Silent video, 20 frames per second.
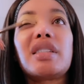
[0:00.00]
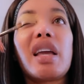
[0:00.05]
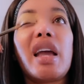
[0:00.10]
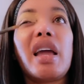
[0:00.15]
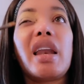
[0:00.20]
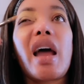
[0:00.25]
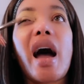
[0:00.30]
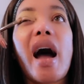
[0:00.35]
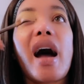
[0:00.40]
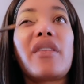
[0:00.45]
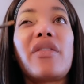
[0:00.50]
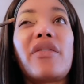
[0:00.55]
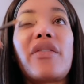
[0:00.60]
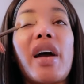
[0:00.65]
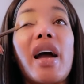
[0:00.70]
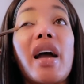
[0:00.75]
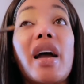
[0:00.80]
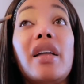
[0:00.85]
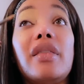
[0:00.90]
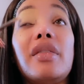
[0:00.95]
And I
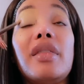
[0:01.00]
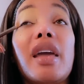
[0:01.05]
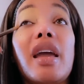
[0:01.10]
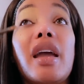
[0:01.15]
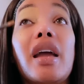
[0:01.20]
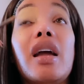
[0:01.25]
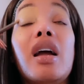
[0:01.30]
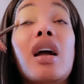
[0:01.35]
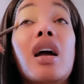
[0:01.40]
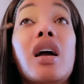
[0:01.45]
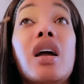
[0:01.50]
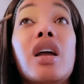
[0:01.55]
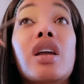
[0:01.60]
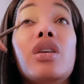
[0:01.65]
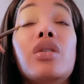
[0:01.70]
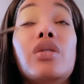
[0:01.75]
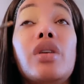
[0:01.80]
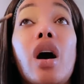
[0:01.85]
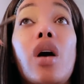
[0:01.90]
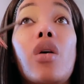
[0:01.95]
find that,
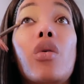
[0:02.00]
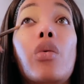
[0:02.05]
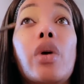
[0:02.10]
you know,